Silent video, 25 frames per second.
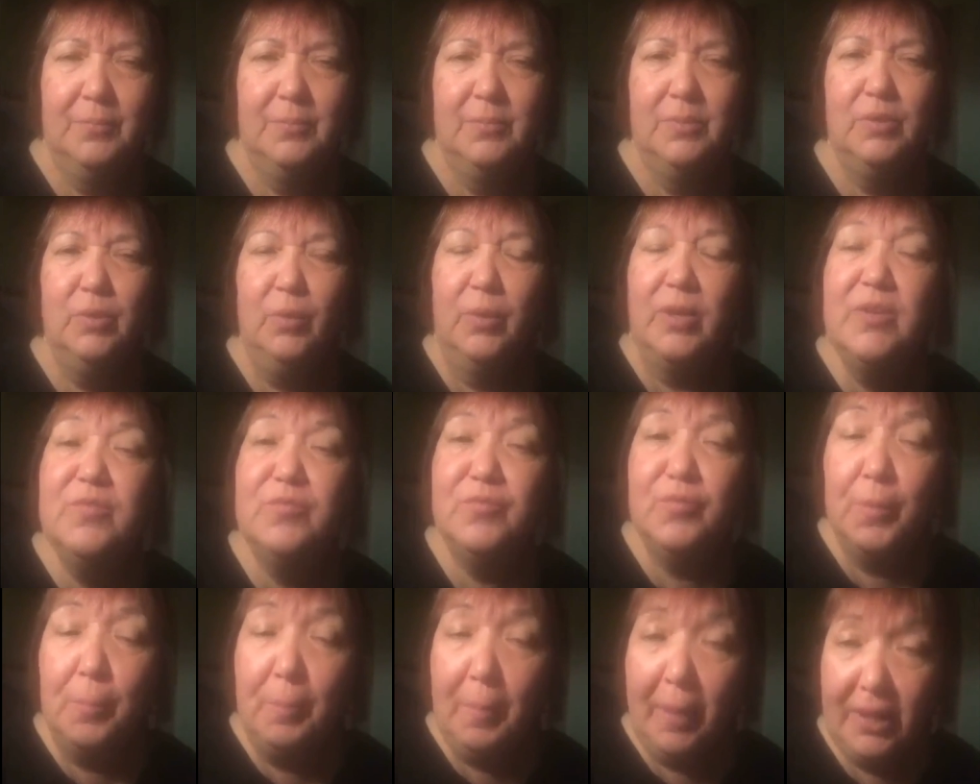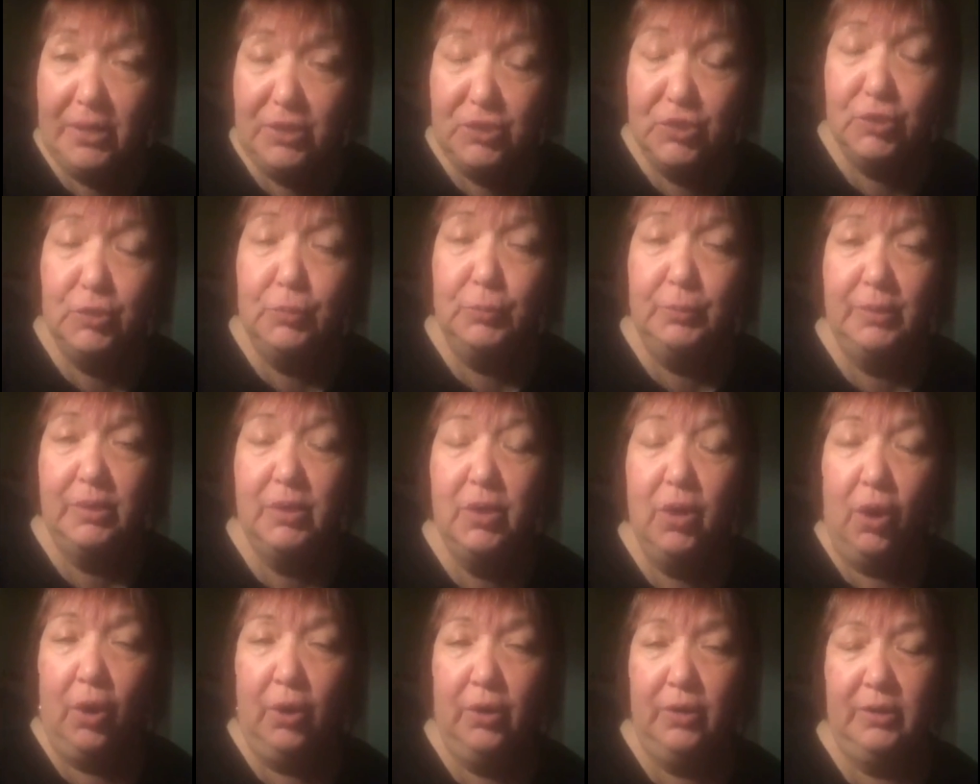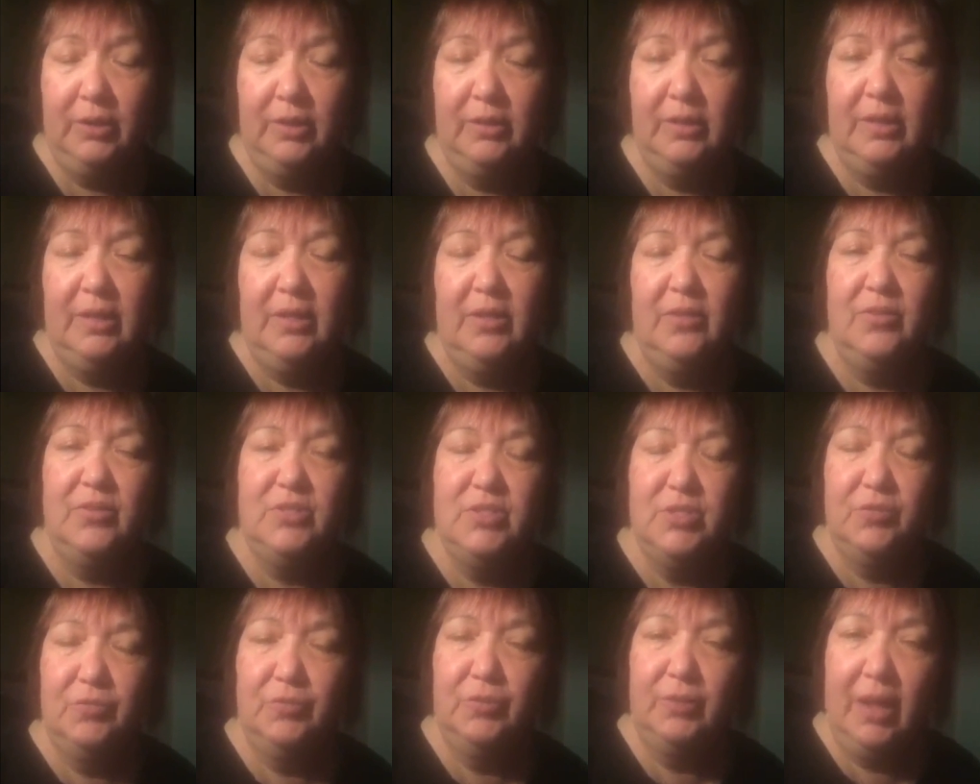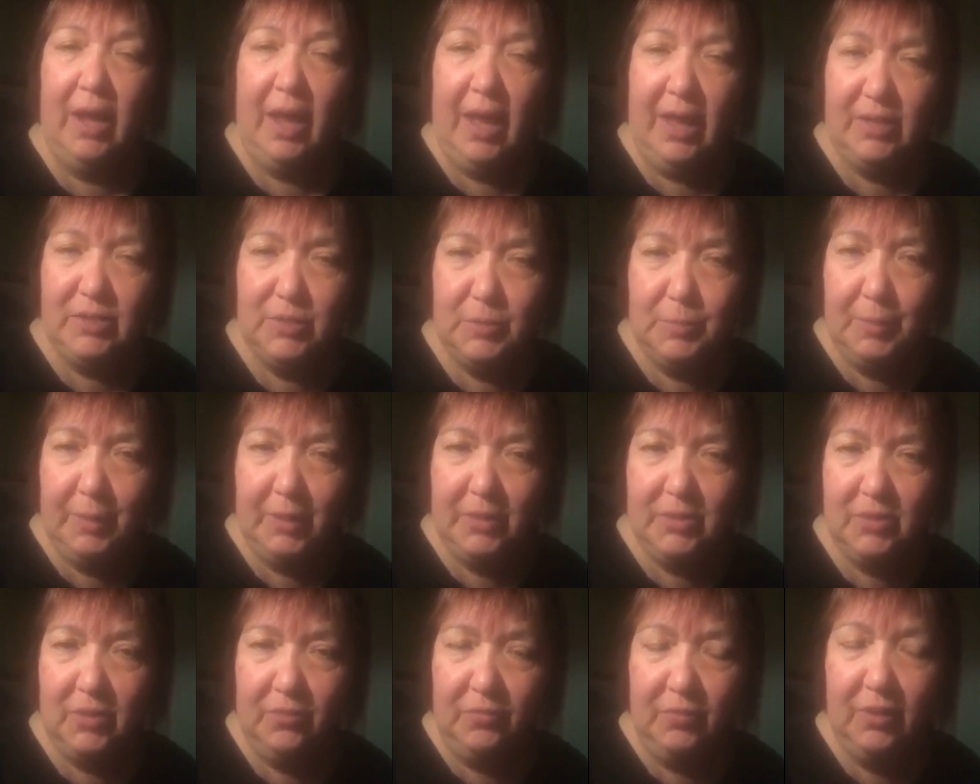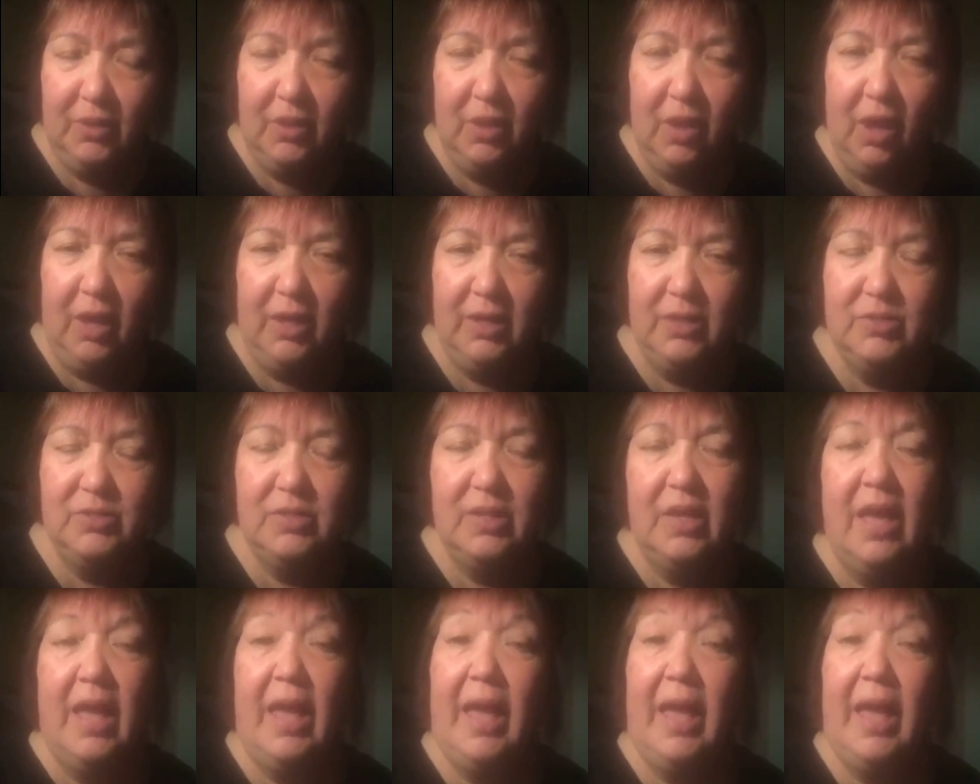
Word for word: you know information regarding the different aspects of the goddess